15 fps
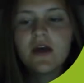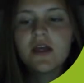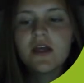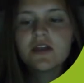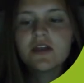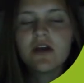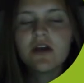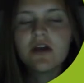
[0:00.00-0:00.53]

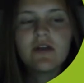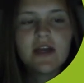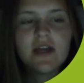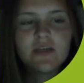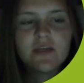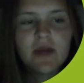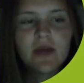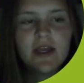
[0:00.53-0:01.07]
So the
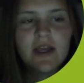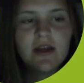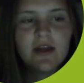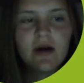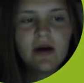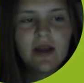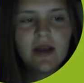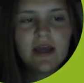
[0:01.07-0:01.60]
next one I hit
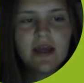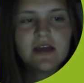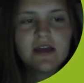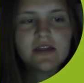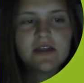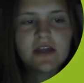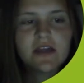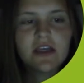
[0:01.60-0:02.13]
on
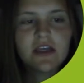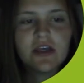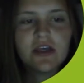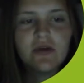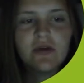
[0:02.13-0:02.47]
is acute